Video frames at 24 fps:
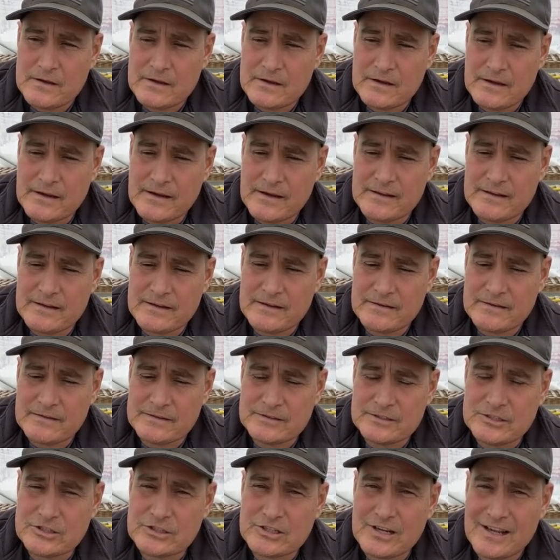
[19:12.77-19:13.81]
and
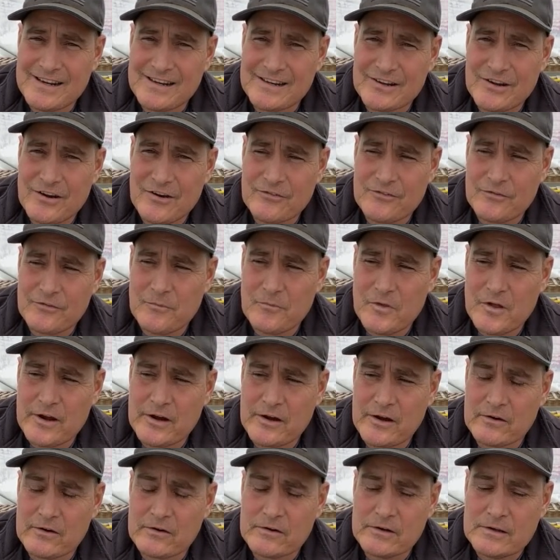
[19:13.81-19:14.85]
just kind of go from
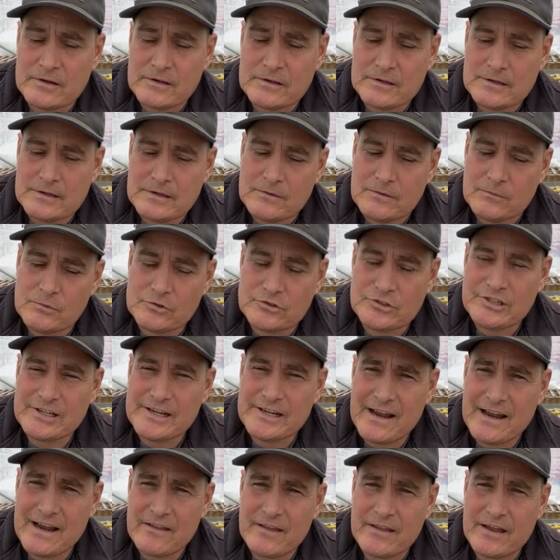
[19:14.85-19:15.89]
there. We'll see
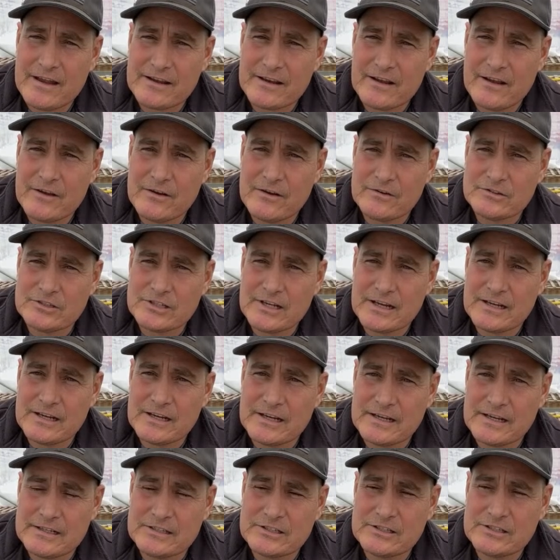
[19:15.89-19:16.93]
how that goes. That
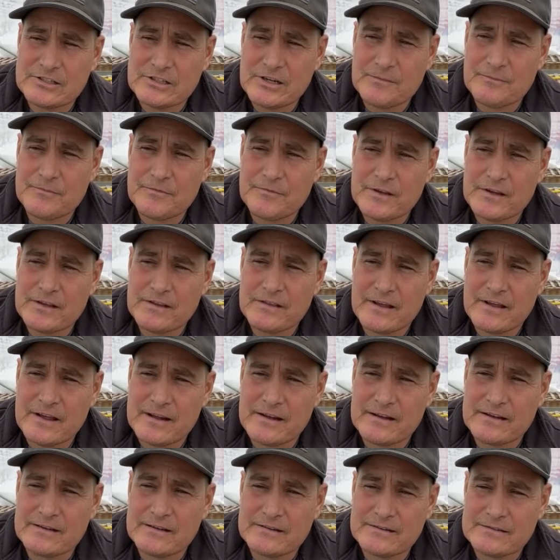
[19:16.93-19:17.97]
is something that
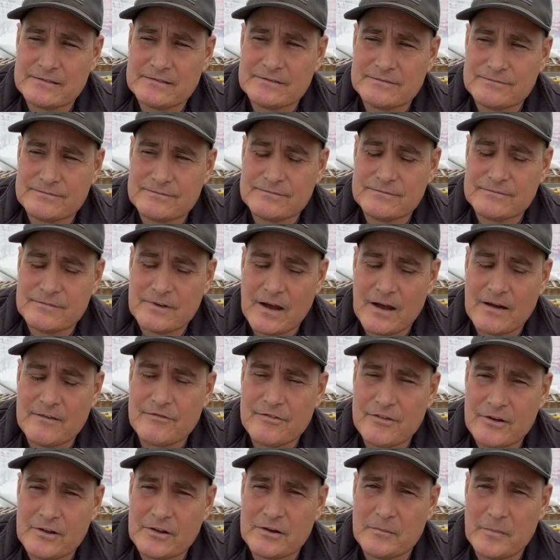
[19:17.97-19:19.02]
I've
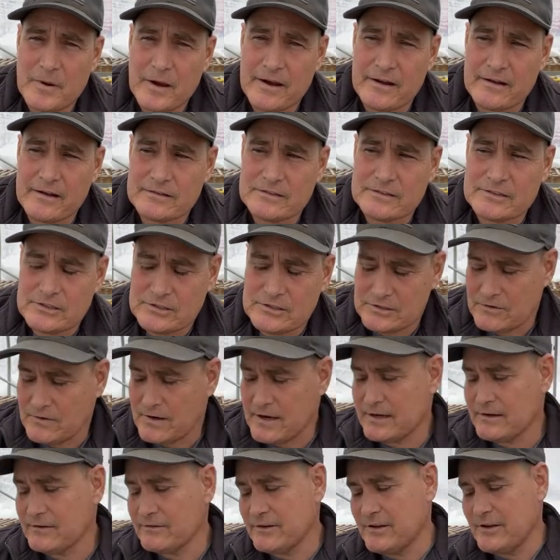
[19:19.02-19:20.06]
thought about. So
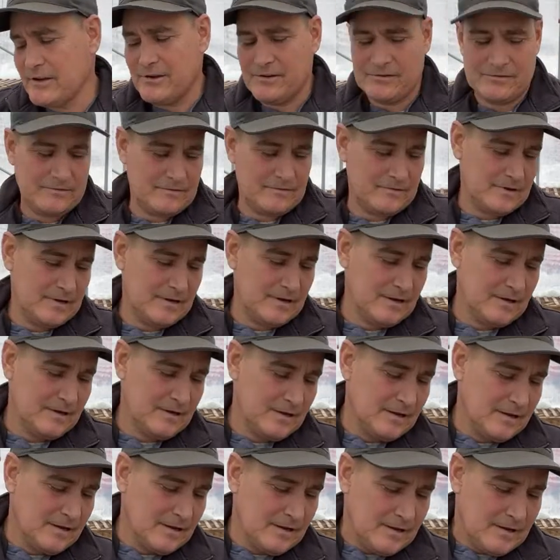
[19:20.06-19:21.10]
I don't know.
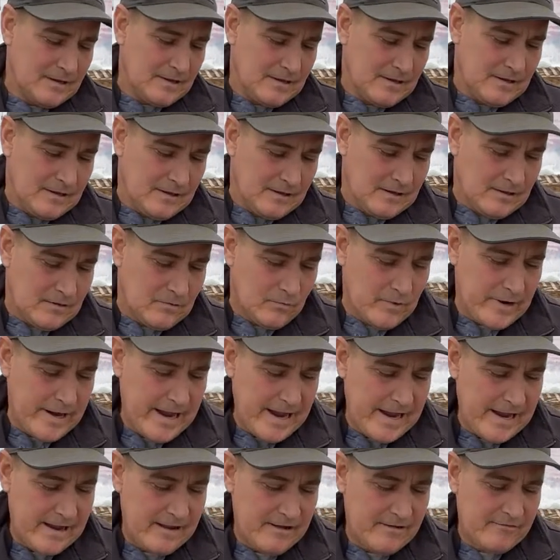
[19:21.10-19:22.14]
We
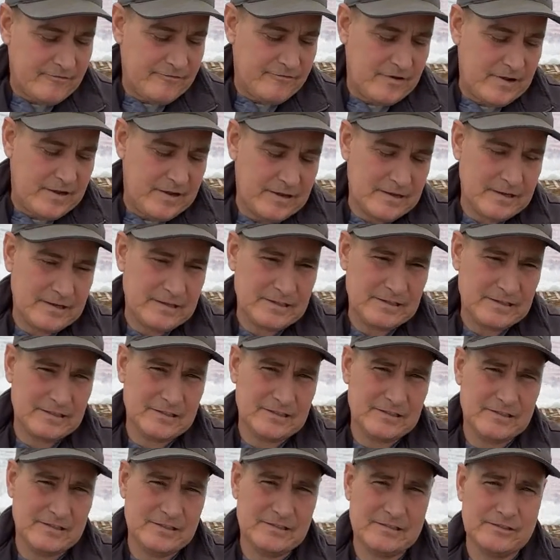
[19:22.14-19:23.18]
have
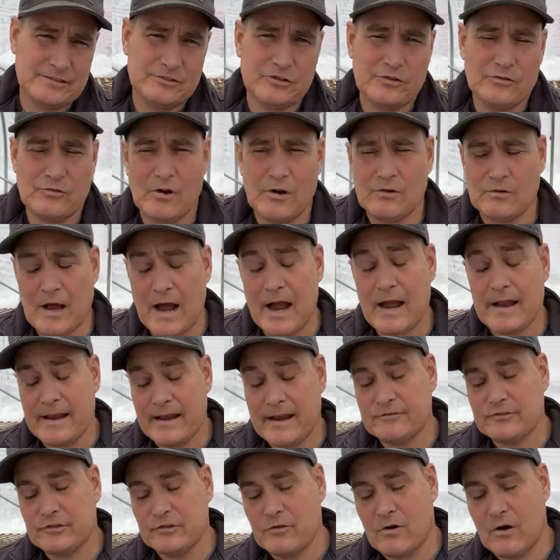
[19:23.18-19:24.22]
I
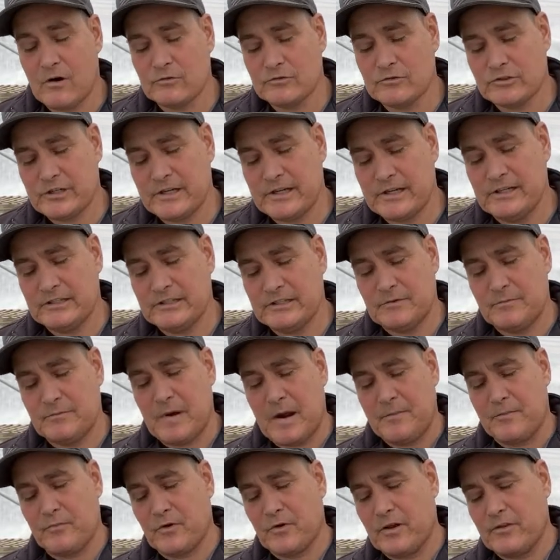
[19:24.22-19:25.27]
have 2 Holsteins, and
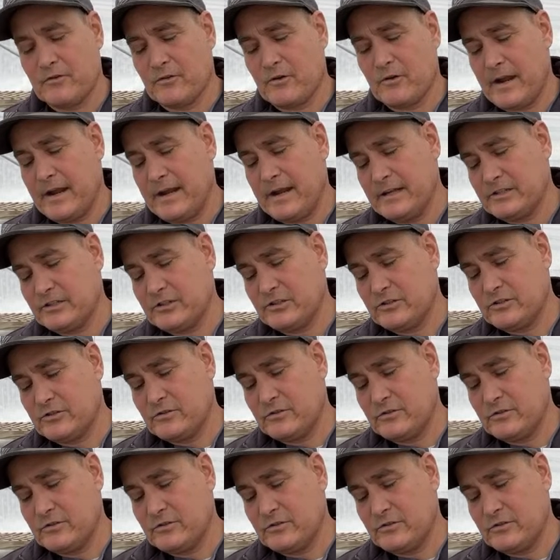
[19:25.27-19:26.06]
my brother has